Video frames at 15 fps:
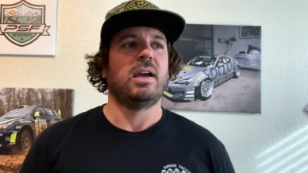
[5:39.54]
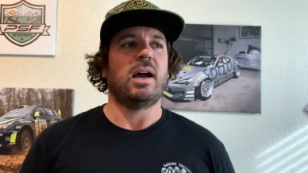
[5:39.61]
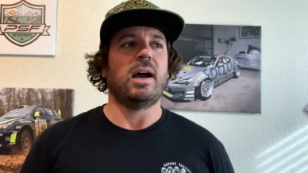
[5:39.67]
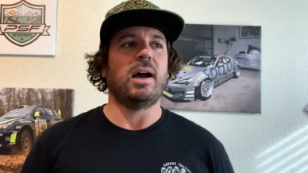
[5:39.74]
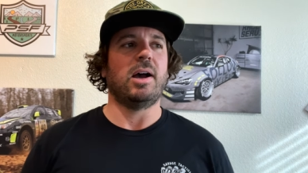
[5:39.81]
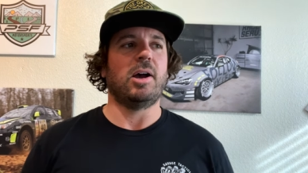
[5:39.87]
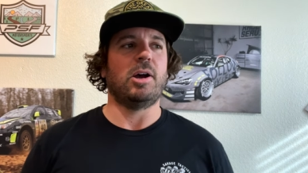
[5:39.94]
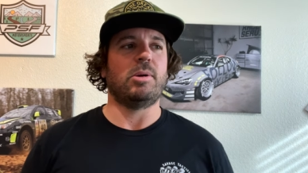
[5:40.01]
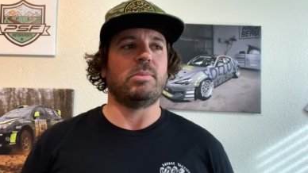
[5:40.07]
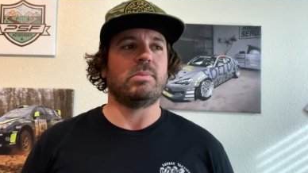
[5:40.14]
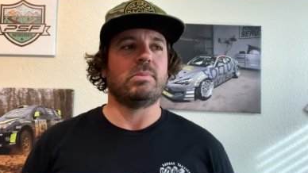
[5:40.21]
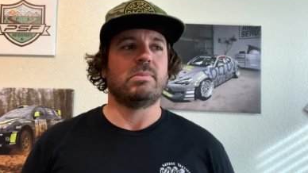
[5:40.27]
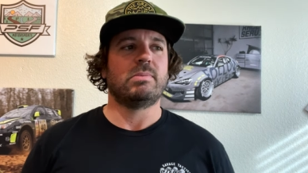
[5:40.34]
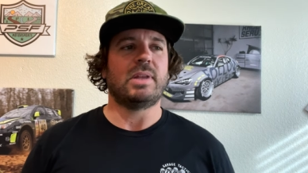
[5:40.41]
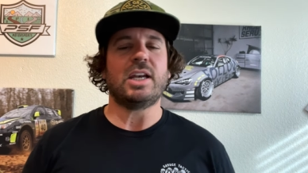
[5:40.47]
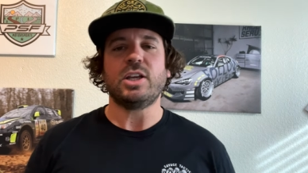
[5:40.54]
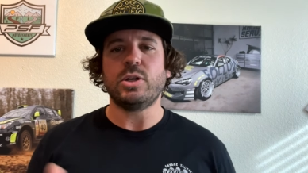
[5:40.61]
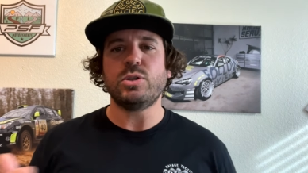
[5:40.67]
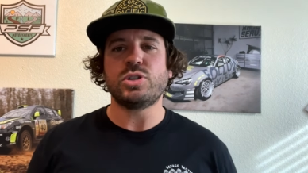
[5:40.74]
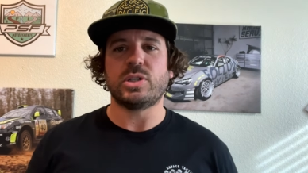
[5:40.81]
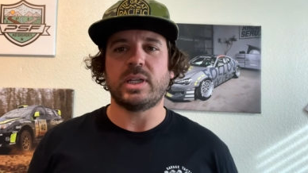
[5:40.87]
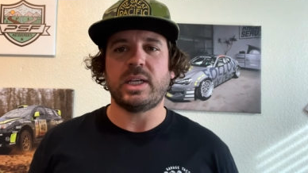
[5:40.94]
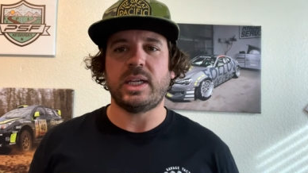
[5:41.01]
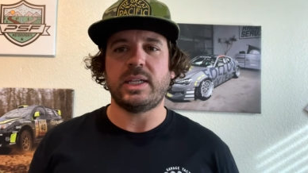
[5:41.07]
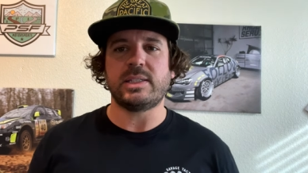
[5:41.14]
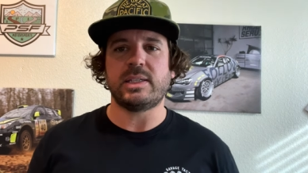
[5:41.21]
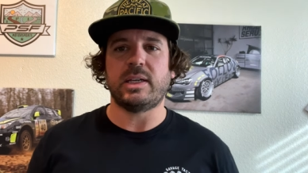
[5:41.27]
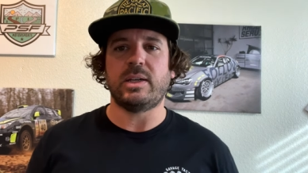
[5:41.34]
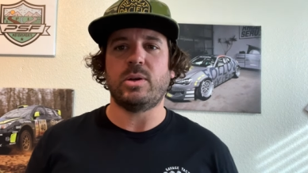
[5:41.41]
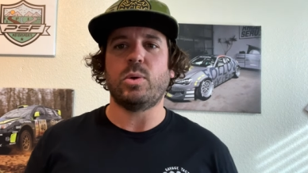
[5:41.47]
um, that it usually needs
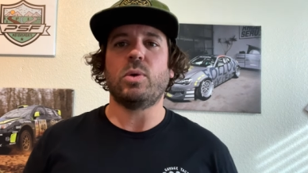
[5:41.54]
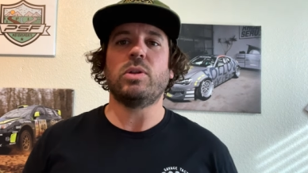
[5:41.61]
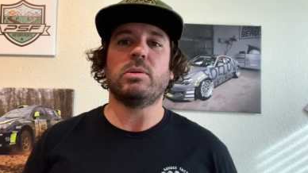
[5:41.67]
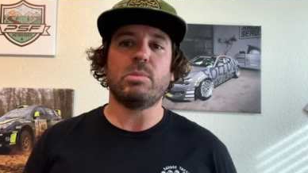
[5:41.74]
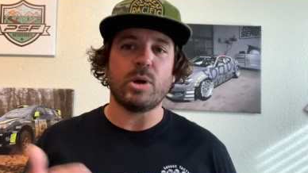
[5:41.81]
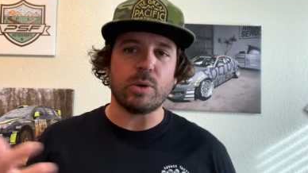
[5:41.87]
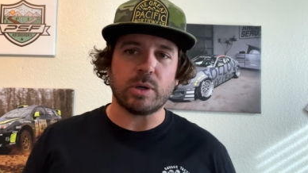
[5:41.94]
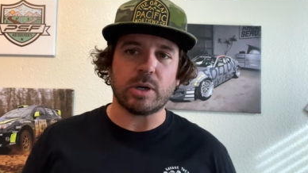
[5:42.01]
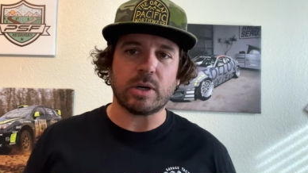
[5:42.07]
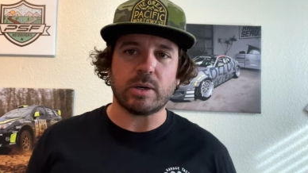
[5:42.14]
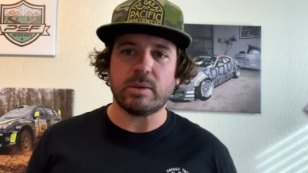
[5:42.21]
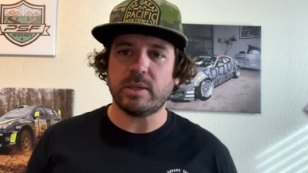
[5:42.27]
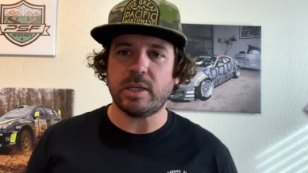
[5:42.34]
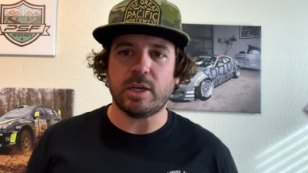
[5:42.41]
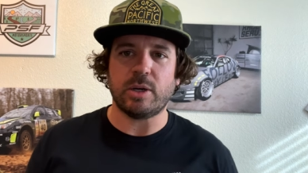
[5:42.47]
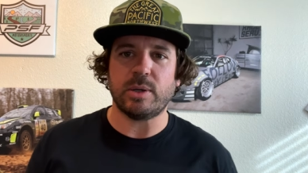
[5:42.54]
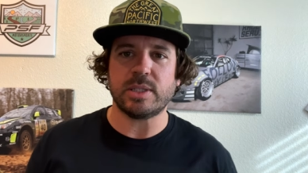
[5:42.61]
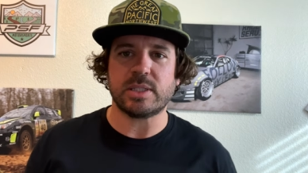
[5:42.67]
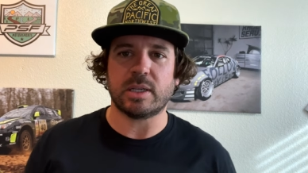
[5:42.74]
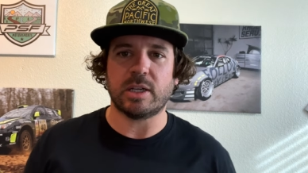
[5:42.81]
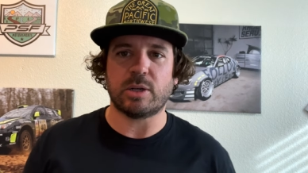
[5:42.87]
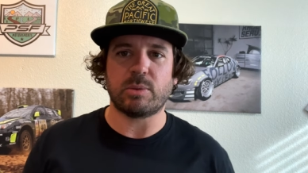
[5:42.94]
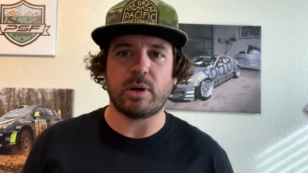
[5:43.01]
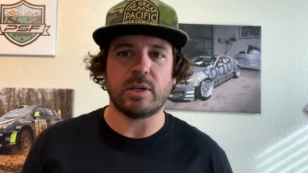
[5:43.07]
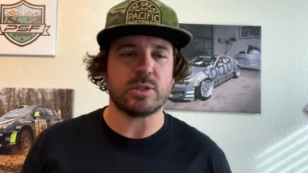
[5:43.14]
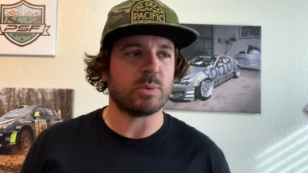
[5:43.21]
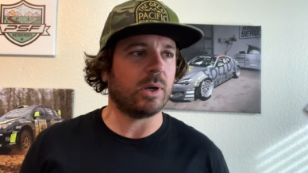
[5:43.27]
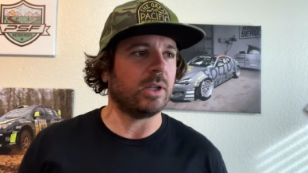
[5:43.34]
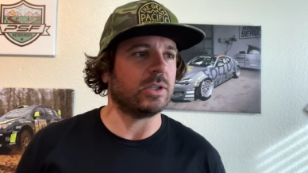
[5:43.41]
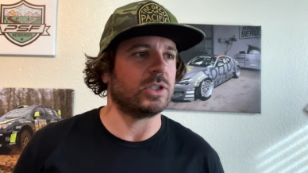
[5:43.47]
it or the motor, you know, isn't going to run as
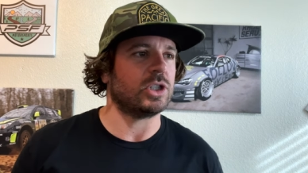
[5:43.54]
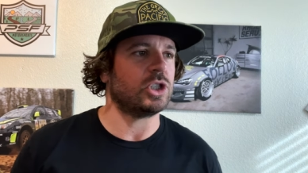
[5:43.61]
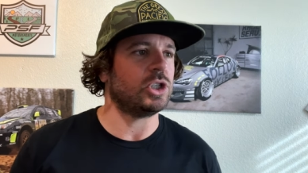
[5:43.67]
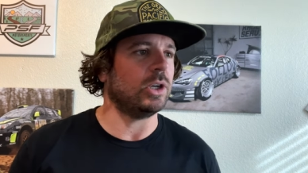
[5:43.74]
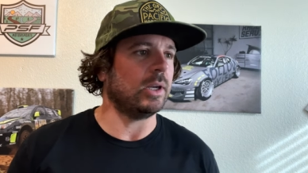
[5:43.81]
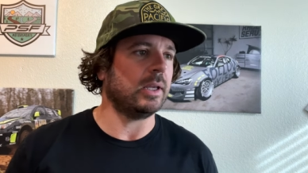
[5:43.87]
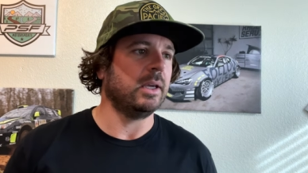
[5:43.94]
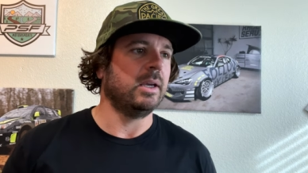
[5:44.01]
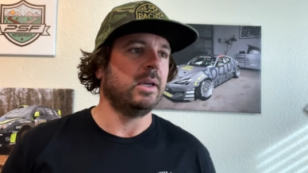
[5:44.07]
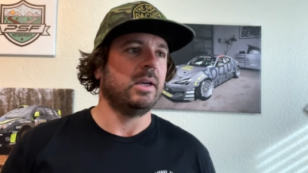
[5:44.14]
well as it should.